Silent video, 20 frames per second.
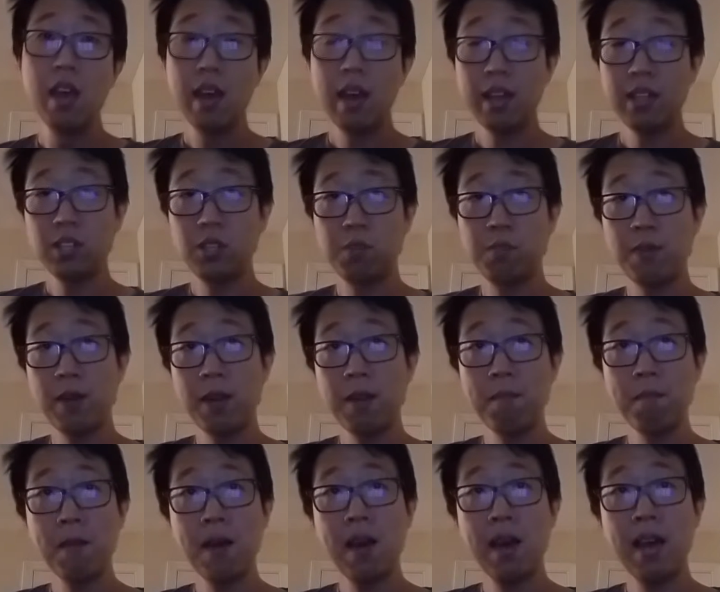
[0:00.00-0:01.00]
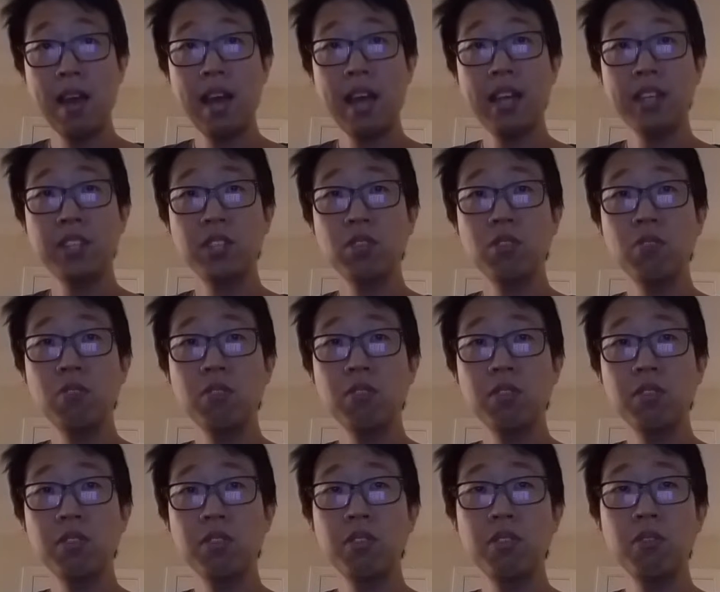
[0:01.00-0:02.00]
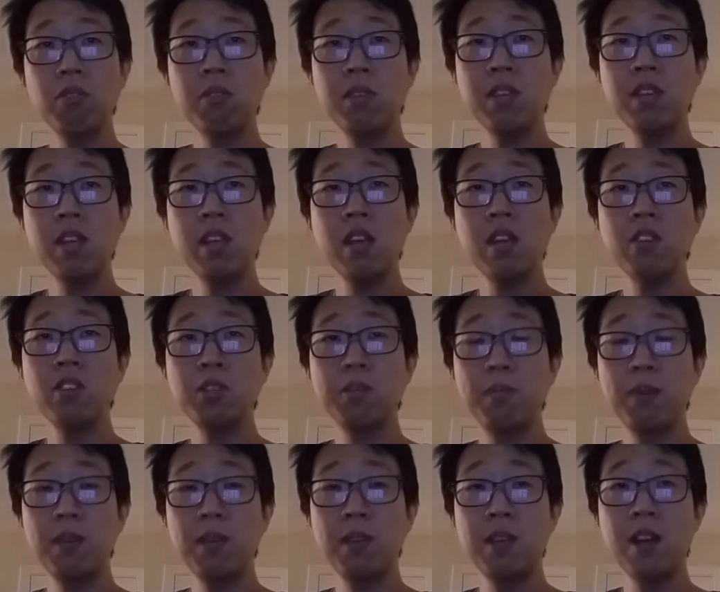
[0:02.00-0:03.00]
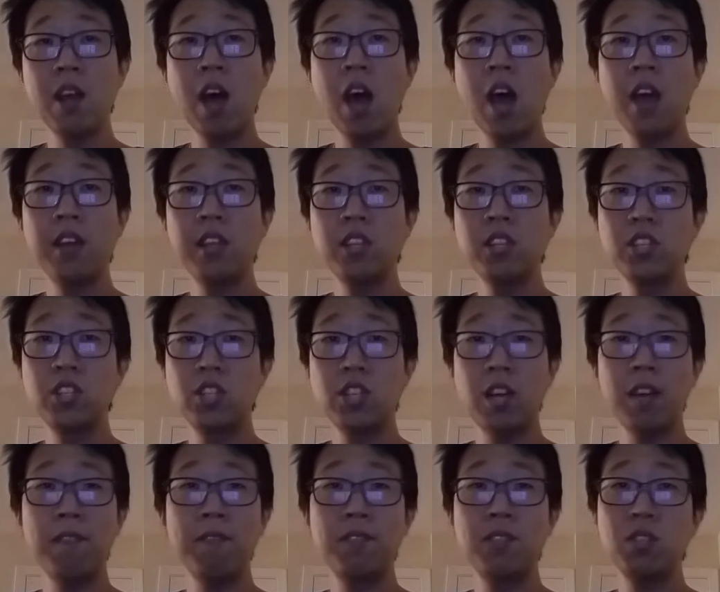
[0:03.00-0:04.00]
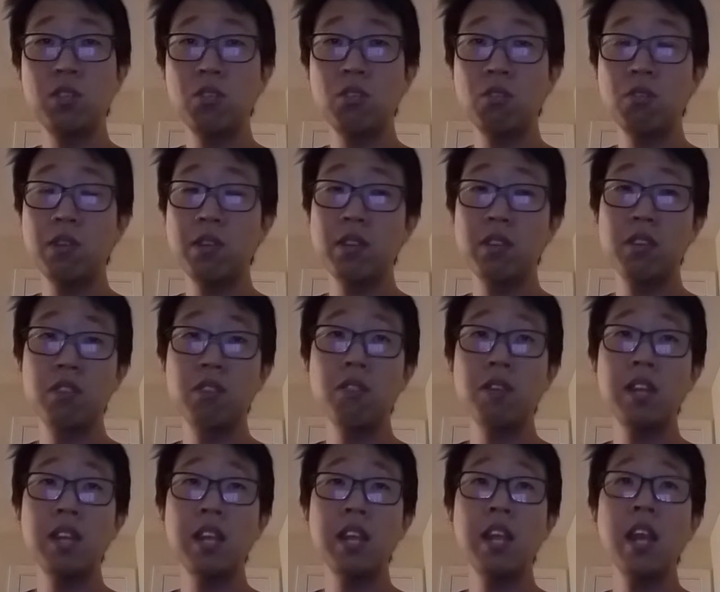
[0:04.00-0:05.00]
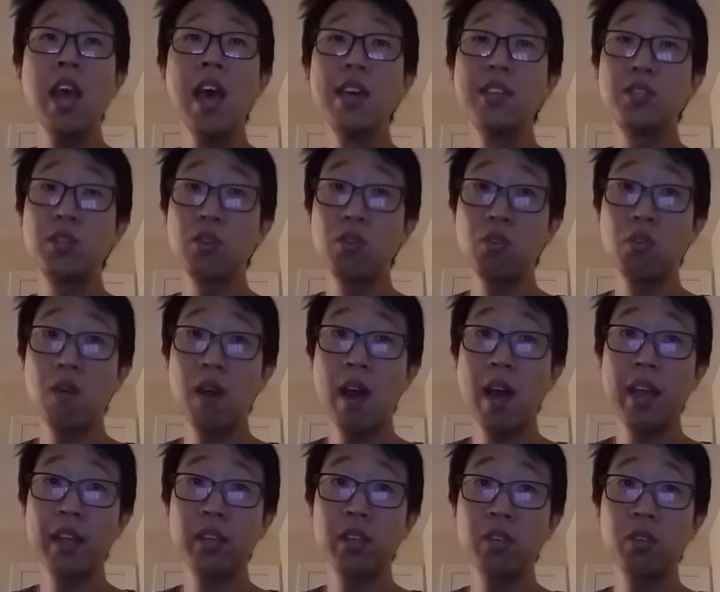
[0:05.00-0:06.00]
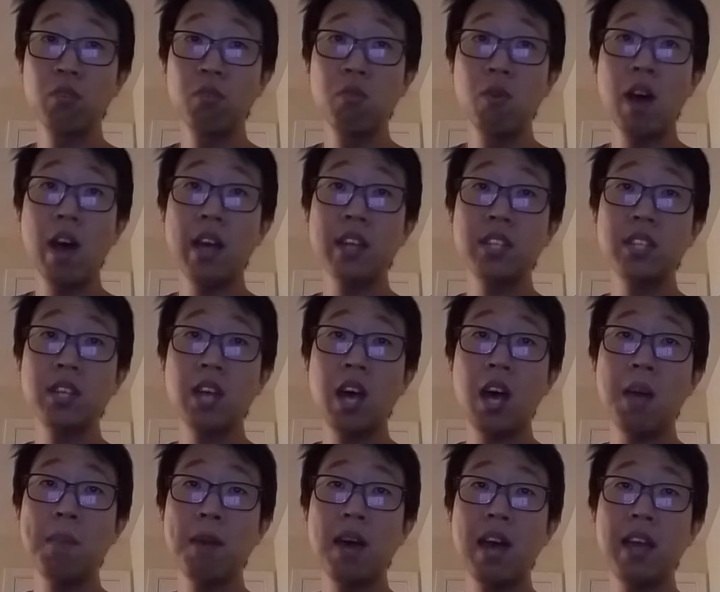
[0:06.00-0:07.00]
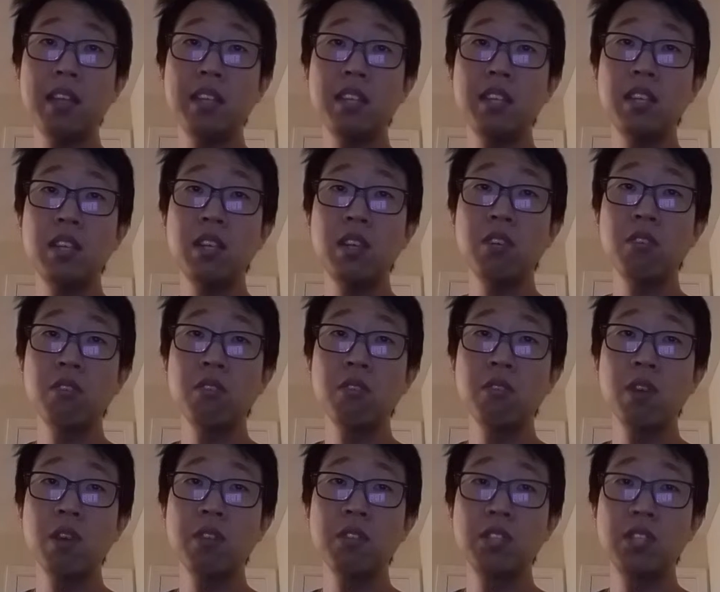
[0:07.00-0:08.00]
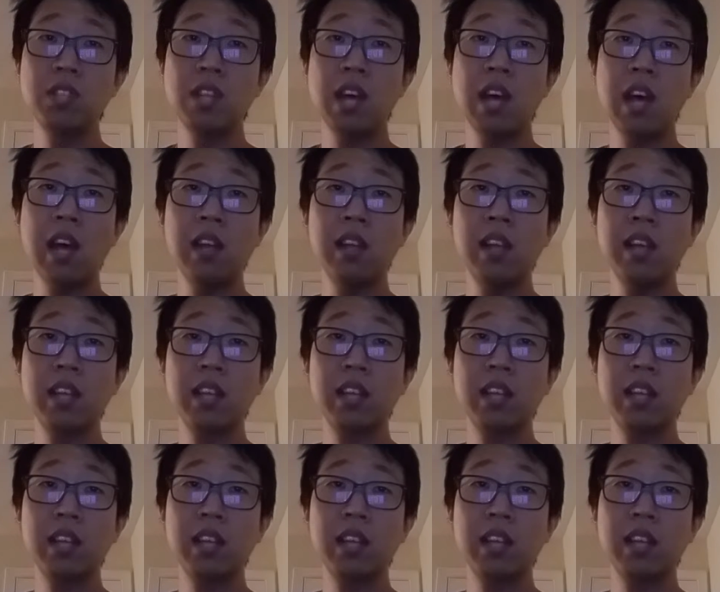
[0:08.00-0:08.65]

I spent my high school career spit on and shoved to agree So I could watch all my heroes sell a